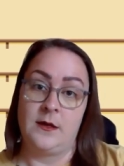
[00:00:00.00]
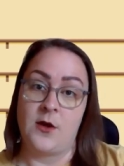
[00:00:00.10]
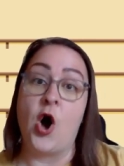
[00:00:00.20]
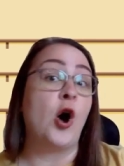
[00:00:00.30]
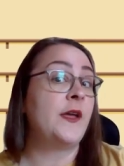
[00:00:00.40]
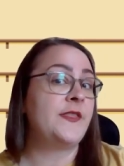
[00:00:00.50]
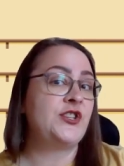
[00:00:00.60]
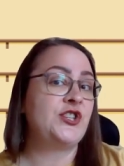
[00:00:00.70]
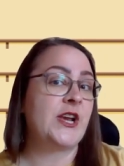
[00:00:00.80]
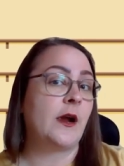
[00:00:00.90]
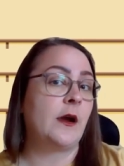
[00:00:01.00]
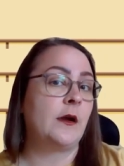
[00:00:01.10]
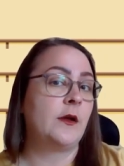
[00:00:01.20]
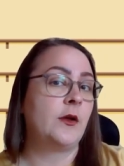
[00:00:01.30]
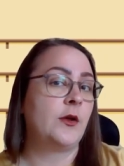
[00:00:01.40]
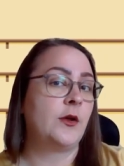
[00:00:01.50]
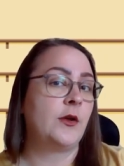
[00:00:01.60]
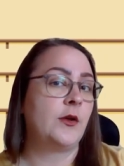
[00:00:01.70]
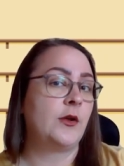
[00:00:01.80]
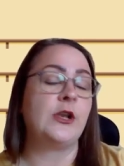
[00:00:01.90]
On the chair?
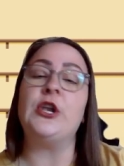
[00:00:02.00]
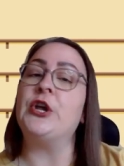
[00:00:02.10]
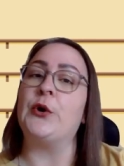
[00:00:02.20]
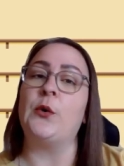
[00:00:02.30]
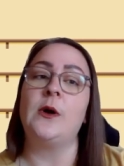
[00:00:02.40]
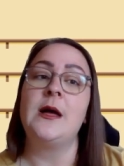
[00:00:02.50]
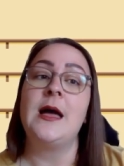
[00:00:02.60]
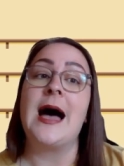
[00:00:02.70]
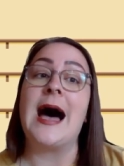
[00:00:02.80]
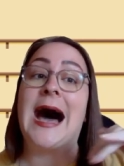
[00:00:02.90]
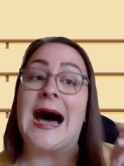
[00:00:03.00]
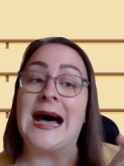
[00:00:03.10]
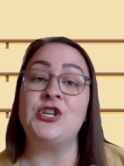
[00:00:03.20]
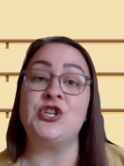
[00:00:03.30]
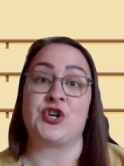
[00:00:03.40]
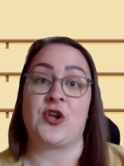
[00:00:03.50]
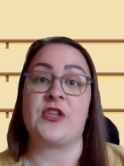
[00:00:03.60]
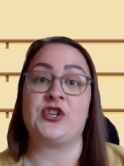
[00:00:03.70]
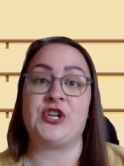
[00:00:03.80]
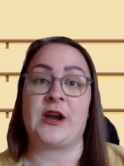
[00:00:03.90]
No, under
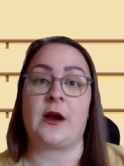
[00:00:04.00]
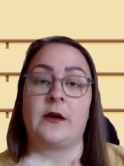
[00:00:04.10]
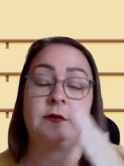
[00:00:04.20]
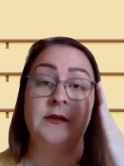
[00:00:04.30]
the chair.